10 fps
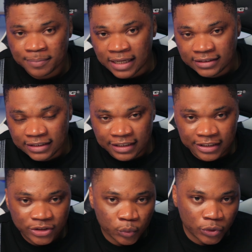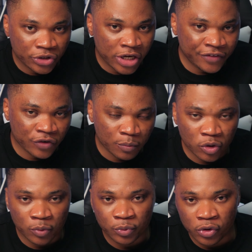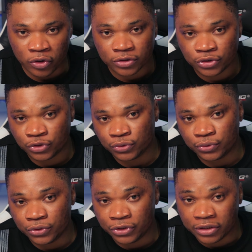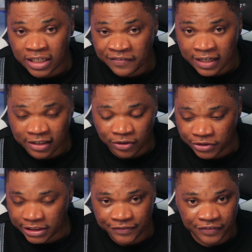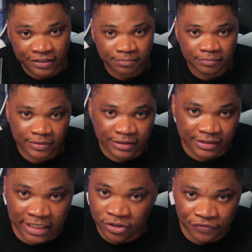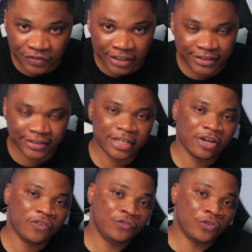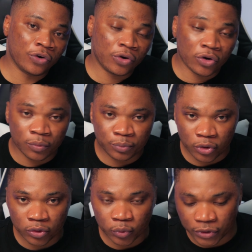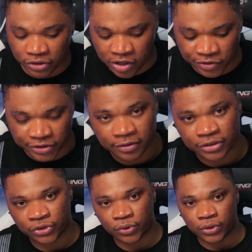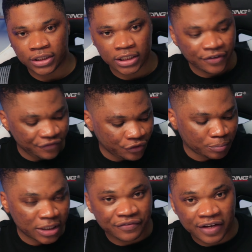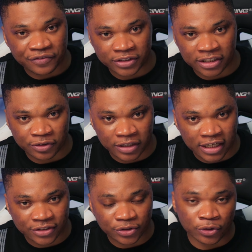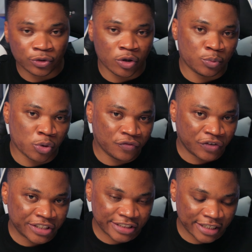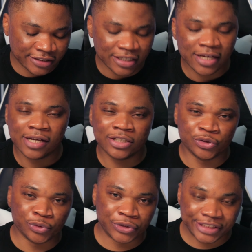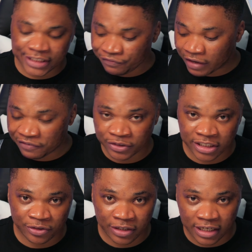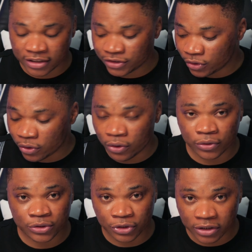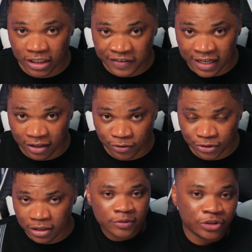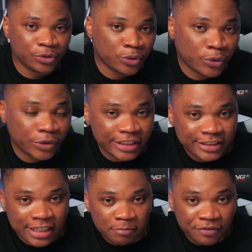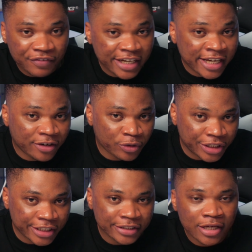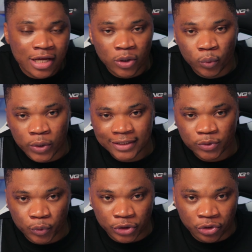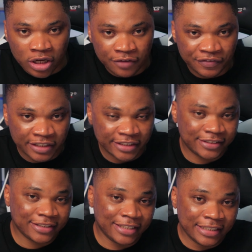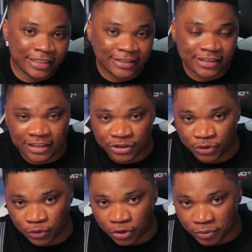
part is withdrawing from Upwork to your Clever account is free. Zero fees for Upwork withdrawals. So if you make $500 on Upwork, for instance, you receive $500 on your Clever account. You know it can be very annoying when withdrawal fees eat into your